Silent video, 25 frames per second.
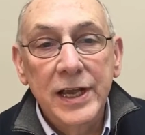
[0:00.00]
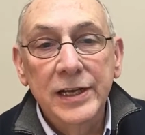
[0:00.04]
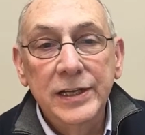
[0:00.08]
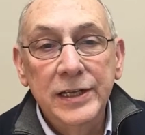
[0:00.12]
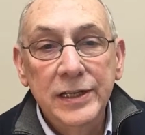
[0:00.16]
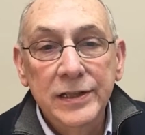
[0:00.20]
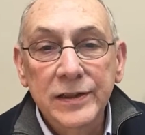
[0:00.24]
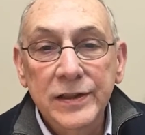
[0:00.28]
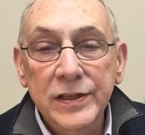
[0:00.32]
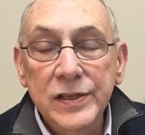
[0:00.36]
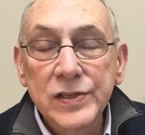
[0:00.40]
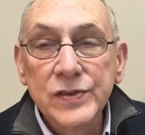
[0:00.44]
and
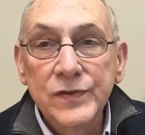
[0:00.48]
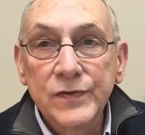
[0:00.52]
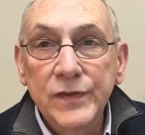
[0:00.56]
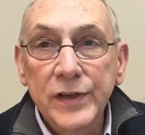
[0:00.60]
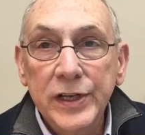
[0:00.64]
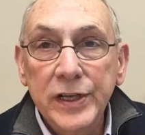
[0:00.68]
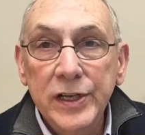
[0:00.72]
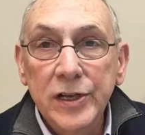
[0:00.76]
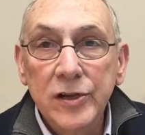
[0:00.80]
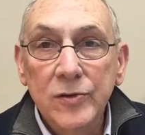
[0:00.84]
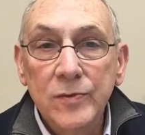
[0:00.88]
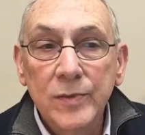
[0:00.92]
in this
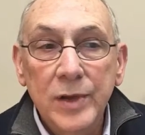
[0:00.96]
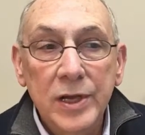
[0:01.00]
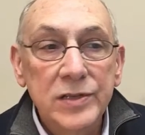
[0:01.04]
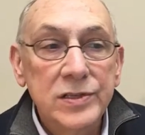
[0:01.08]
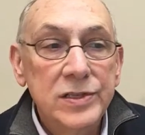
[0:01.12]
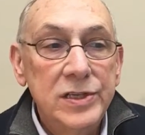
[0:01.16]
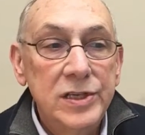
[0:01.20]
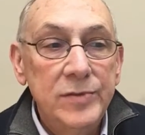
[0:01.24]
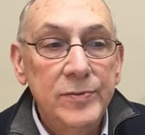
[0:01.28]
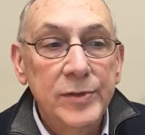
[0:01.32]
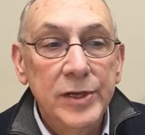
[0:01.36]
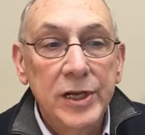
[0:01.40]
video, my
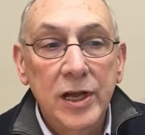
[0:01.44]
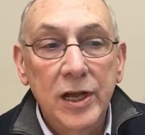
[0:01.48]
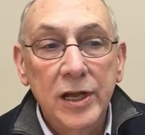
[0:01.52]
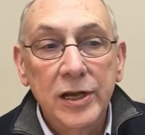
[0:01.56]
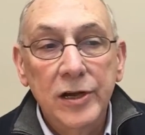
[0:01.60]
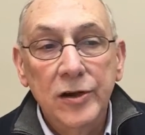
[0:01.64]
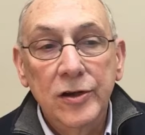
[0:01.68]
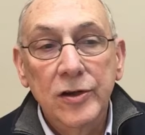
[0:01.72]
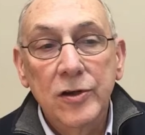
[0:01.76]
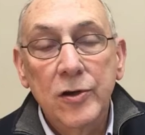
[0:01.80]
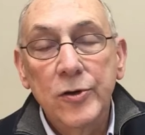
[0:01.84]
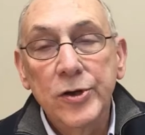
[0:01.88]
team and I
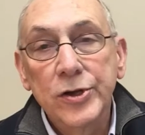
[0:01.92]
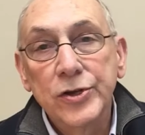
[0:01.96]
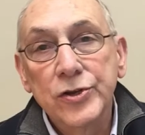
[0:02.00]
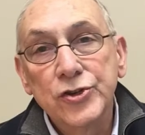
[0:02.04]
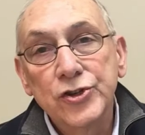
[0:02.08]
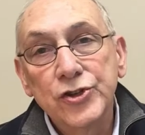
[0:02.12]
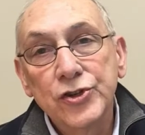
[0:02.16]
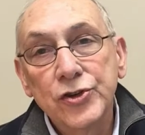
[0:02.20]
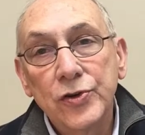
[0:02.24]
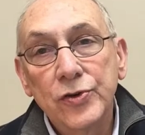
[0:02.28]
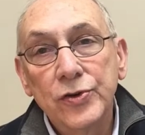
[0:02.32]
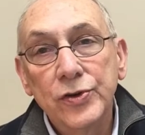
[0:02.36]
are going to
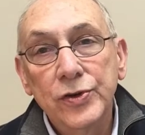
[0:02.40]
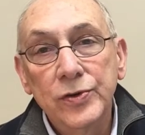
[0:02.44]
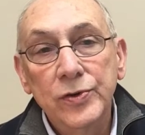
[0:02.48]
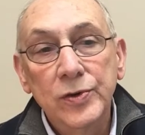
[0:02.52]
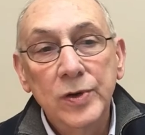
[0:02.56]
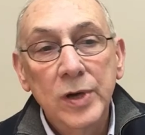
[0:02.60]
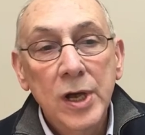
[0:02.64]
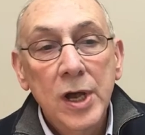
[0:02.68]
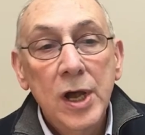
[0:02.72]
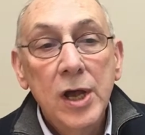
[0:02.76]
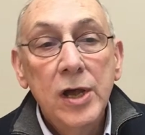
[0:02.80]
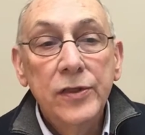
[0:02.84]
show
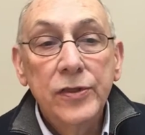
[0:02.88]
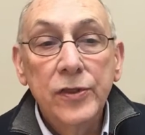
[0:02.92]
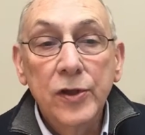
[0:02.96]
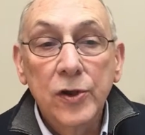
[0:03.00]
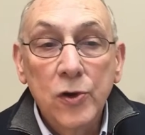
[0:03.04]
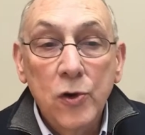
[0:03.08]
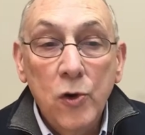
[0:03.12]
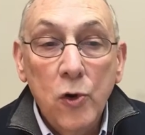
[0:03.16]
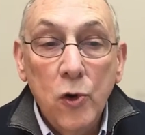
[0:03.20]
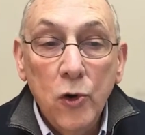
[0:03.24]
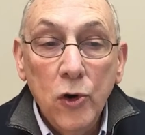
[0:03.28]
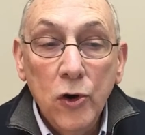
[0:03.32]
you the
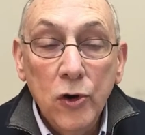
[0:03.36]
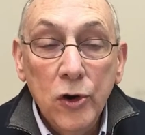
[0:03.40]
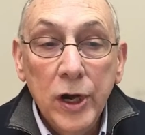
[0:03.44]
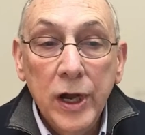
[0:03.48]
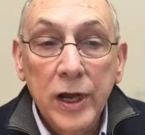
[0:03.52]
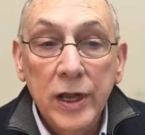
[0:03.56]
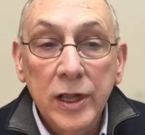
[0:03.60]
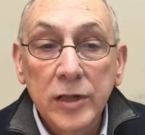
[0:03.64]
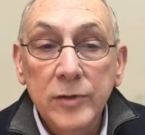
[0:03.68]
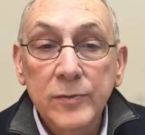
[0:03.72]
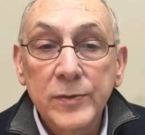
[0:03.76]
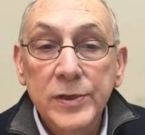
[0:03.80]
core
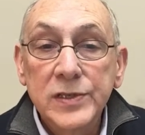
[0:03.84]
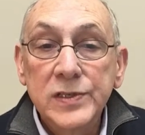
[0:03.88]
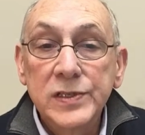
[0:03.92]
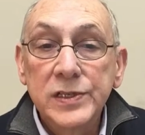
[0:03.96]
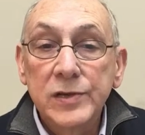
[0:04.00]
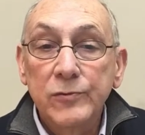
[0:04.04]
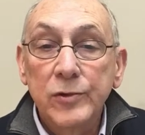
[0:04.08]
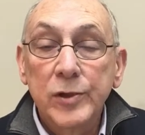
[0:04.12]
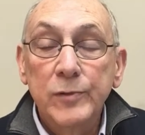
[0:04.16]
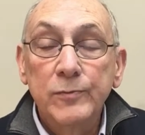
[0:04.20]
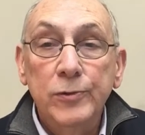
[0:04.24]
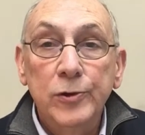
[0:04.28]
elements
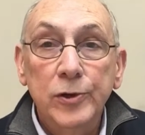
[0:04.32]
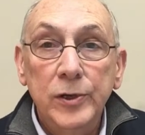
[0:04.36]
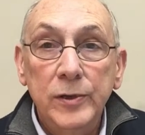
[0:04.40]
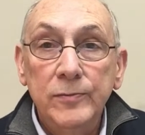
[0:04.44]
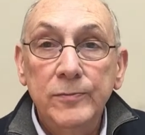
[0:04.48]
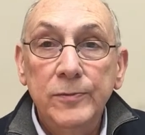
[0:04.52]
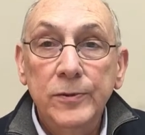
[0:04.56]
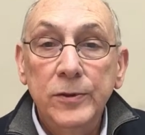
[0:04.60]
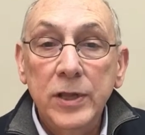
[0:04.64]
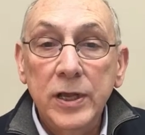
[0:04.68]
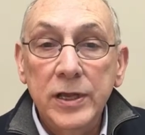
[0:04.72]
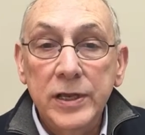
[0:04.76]
that we put
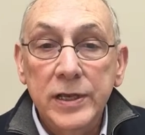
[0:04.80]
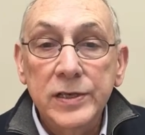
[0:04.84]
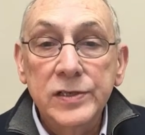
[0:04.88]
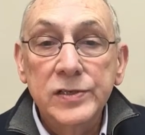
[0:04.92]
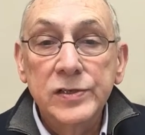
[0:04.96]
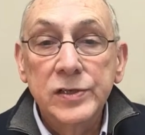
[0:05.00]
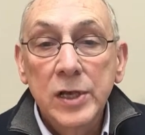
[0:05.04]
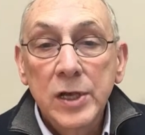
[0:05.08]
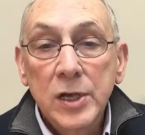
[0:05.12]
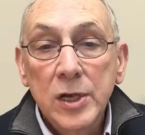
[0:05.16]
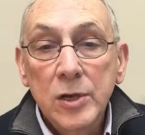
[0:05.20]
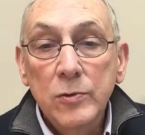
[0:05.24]
in
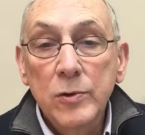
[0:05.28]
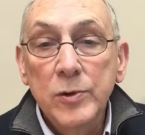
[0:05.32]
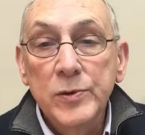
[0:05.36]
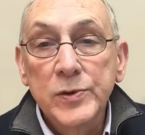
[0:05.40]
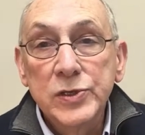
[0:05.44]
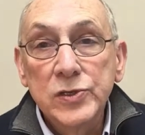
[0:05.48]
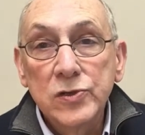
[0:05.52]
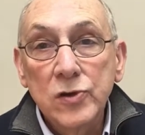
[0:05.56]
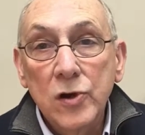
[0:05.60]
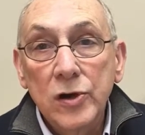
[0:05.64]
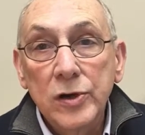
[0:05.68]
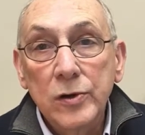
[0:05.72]
place when we
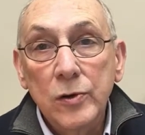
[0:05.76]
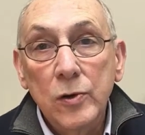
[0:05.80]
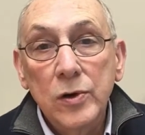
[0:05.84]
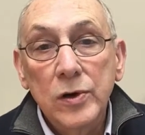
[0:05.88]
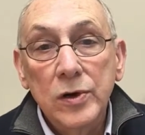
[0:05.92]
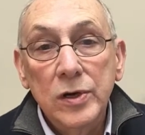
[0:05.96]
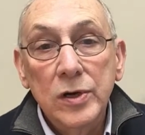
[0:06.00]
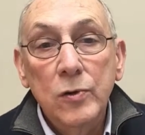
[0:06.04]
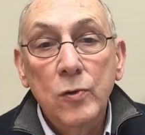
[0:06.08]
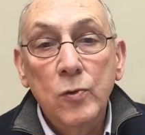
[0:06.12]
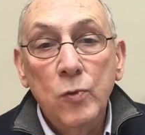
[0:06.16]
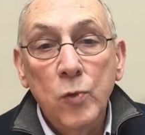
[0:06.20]
start
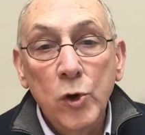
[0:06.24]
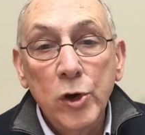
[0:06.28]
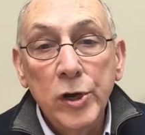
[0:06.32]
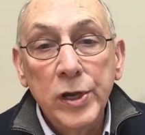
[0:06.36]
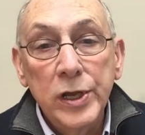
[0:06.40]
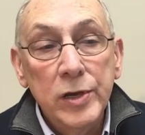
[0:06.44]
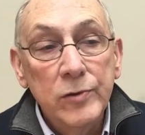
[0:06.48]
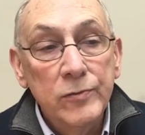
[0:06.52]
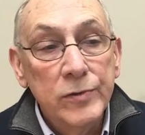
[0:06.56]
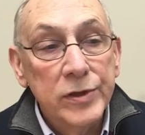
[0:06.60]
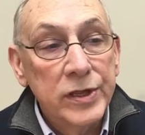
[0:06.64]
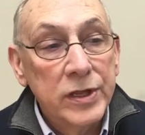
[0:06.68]

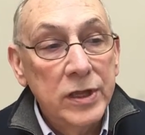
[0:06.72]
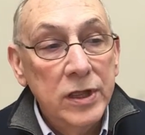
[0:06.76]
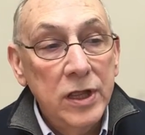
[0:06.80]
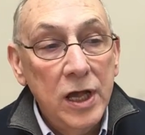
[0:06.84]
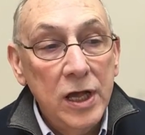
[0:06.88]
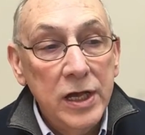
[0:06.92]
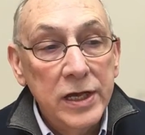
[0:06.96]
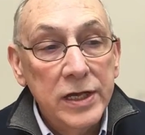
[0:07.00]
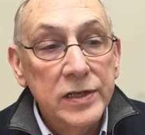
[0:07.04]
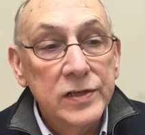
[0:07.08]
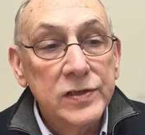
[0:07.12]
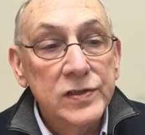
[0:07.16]
working with
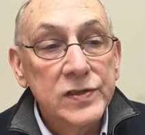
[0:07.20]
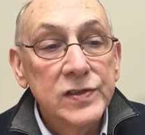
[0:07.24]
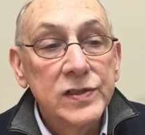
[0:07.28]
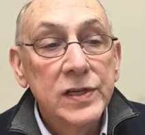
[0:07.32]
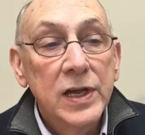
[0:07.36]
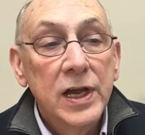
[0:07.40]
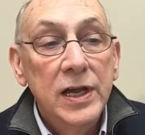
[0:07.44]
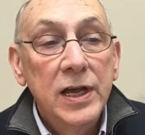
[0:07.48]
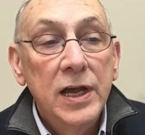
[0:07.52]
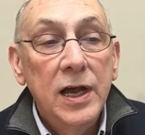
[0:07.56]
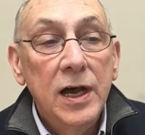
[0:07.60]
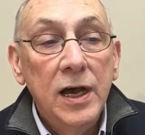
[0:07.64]
clients
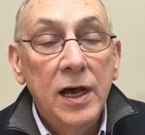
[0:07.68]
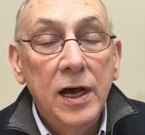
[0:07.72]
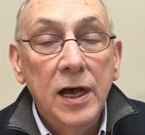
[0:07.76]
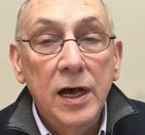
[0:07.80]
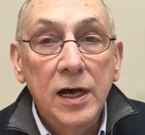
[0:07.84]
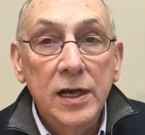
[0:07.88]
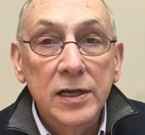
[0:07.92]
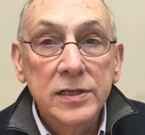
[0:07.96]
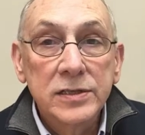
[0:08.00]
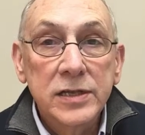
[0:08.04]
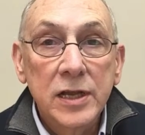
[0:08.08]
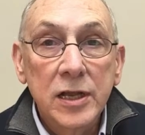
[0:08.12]

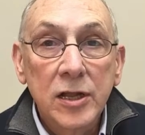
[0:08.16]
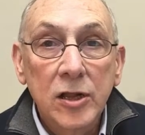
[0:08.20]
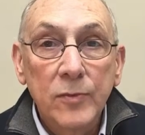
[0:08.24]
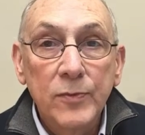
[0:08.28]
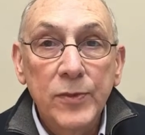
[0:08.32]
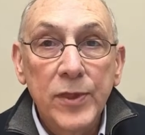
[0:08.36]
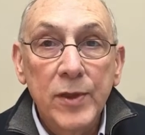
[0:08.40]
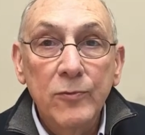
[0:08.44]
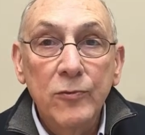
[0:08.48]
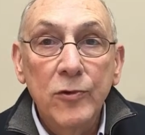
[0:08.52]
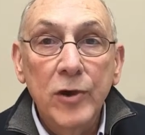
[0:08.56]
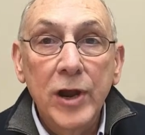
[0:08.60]
uh, to
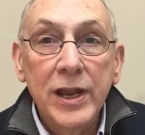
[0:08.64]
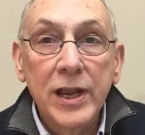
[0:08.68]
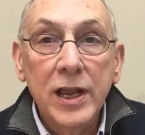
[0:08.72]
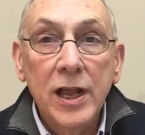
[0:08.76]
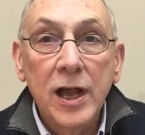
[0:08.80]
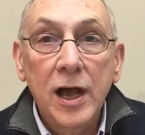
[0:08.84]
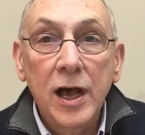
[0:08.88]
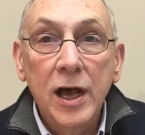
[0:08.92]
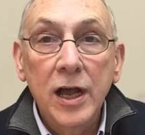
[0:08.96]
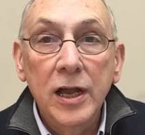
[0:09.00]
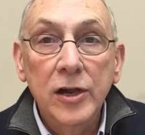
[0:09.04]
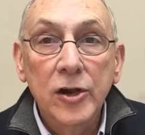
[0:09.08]
help them rank
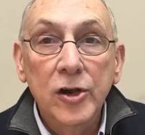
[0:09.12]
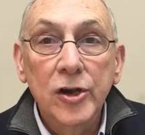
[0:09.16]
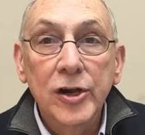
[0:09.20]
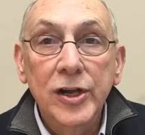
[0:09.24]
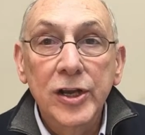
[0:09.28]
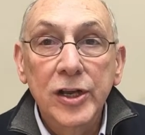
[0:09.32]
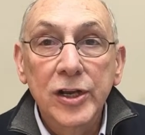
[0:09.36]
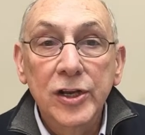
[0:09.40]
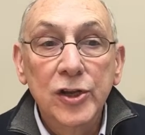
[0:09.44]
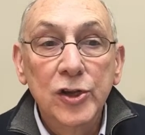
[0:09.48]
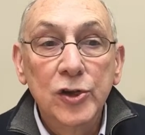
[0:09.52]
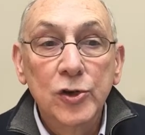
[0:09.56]
higher
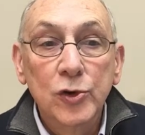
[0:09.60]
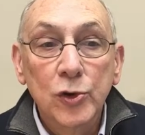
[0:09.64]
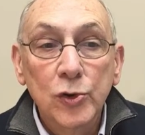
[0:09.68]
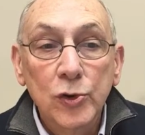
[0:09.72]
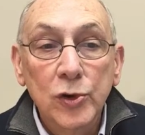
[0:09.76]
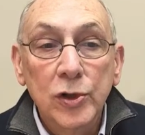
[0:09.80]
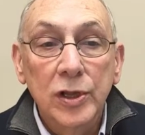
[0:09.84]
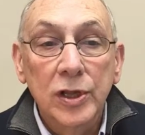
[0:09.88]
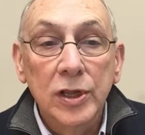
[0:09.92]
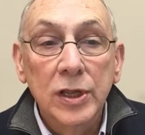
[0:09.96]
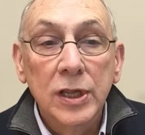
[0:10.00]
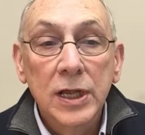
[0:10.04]
in
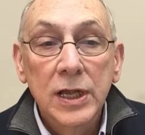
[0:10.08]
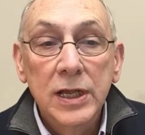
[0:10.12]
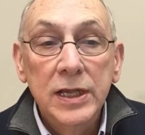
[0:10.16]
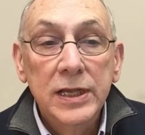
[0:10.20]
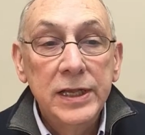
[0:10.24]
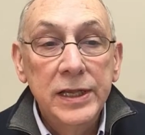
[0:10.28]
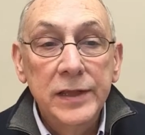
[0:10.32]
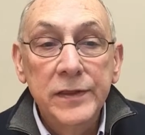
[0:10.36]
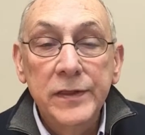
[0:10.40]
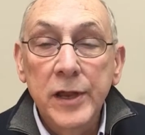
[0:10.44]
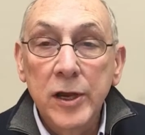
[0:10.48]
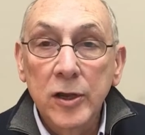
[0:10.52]
Google
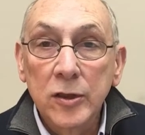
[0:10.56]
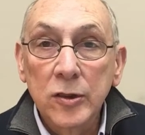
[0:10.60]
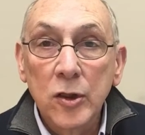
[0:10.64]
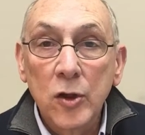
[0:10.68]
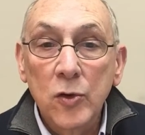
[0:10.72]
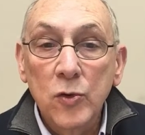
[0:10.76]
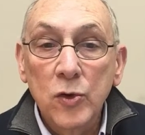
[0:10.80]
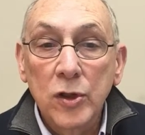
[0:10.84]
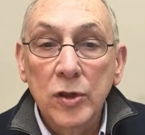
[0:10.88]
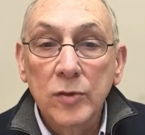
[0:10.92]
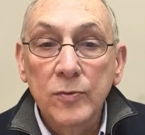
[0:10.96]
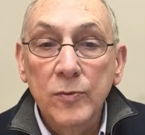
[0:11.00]
in their
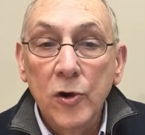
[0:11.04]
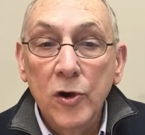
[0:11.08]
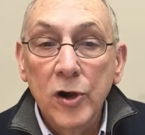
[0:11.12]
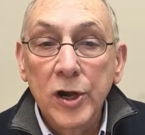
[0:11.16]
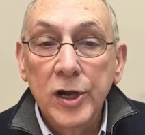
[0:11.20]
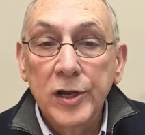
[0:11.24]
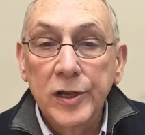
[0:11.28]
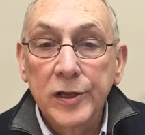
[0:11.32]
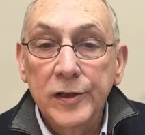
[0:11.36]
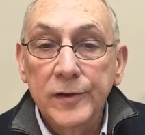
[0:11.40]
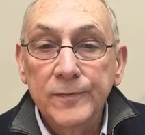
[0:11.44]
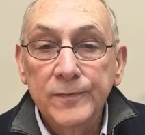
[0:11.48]
local
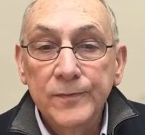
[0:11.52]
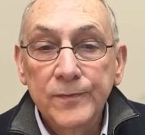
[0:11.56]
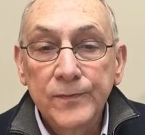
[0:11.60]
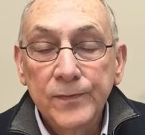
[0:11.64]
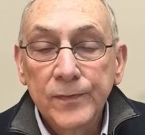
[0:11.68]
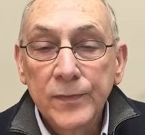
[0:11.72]
market.